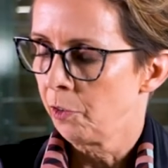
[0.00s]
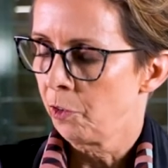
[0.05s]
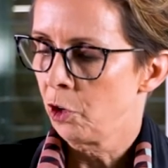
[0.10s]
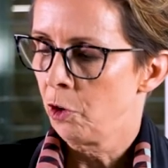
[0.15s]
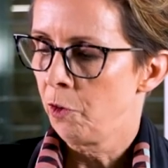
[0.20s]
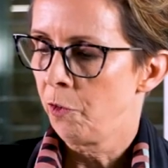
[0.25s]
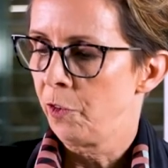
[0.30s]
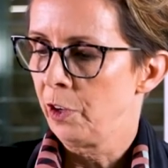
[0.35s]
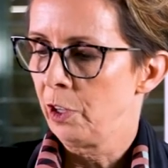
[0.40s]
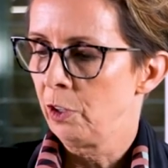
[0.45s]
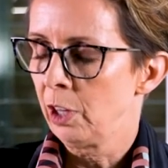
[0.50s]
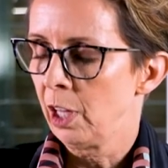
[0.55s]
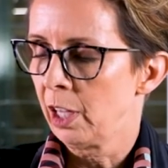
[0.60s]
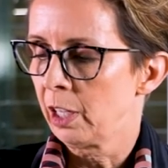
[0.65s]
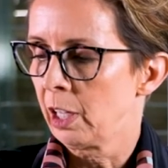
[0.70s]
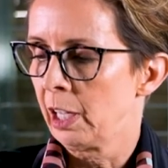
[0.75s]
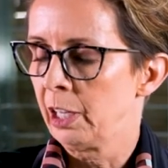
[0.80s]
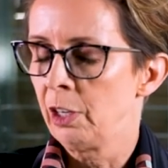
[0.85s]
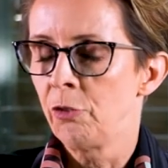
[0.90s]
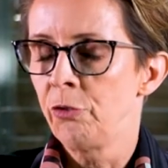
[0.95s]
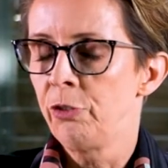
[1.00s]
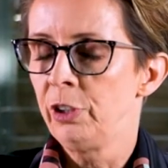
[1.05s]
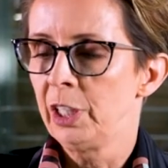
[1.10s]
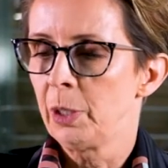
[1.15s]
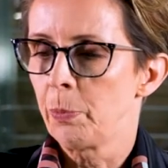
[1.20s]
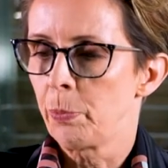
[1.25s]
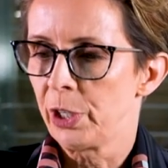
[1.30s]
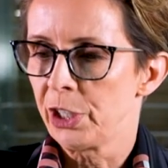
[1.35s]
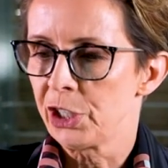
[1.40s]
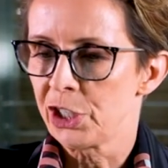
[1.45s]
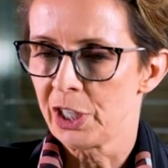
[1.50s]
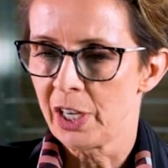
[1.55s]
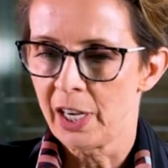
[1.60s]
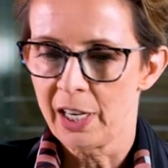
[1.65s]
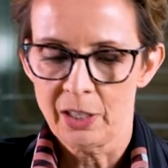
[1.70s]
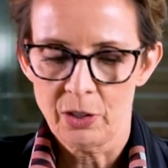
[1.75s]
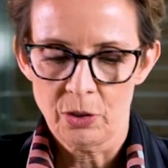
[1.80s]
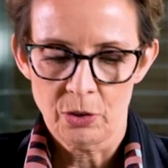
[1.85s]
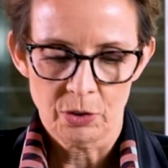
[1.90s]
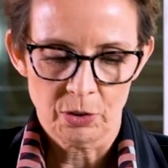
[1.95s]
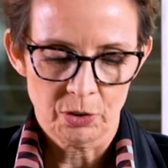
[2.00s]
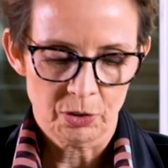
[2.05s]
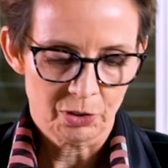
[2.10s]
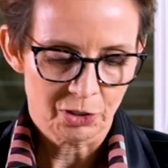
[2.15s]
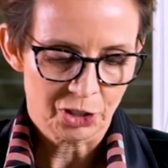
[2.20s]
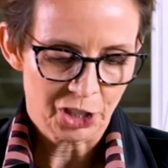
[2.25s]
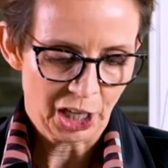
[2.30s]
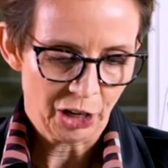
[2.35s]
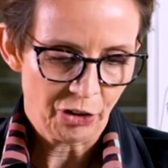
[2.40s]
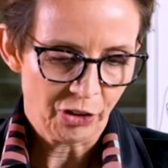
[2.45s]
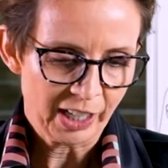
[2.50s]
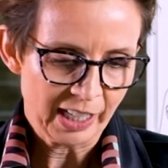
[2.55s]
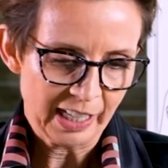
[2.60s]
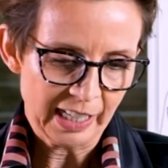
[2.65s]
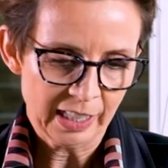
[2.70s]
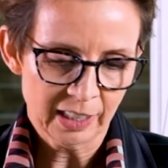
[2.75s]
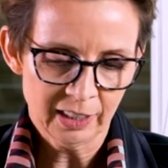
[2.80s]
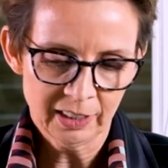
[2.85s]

you feel like, and I really appreciate you sharing here.